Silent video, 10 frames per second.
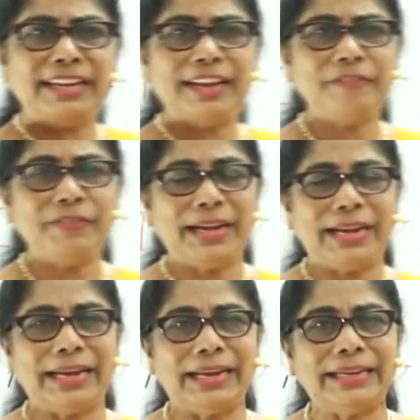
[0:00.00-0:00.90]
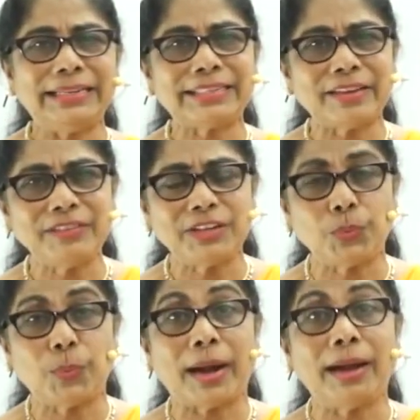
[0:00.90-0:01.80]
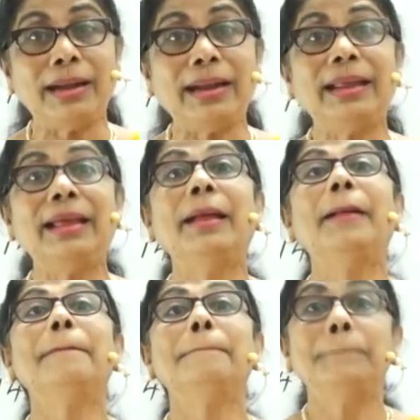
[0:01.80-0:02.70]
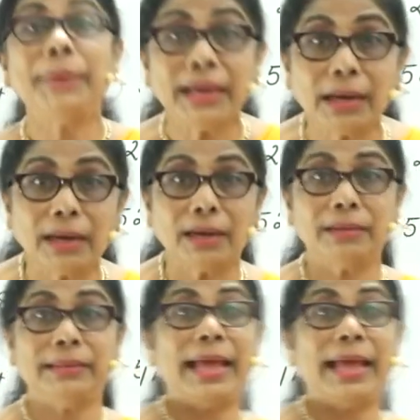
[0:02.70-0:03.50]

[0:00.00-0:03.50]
Definitely, it is 71 bigger